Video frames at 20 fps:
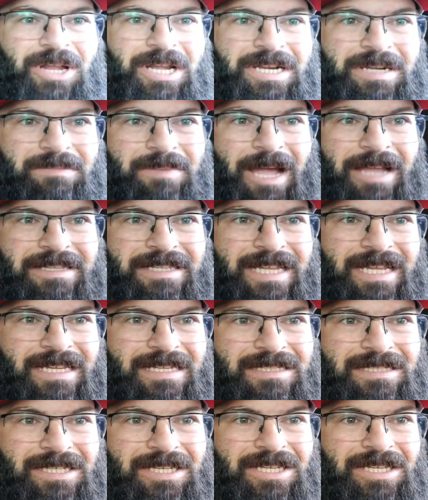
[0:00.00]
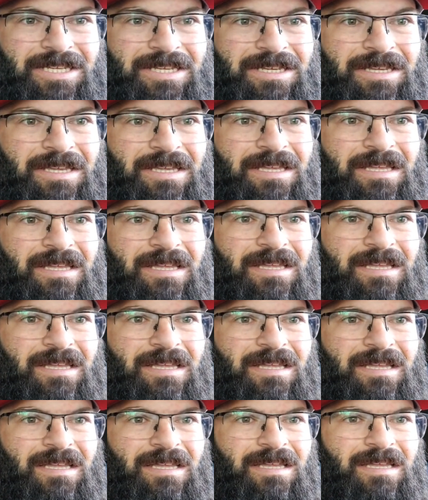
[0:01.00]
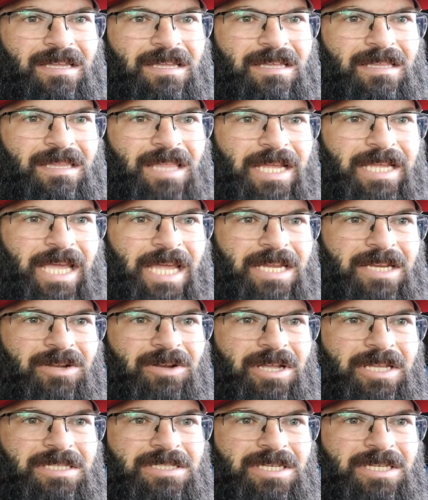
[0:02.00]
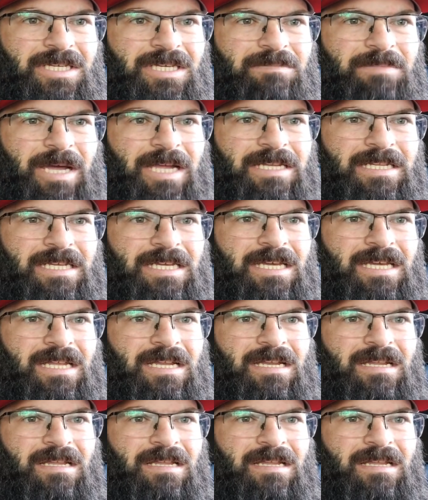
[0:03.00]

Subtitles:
anything about that to you. They can't do anything to you about that.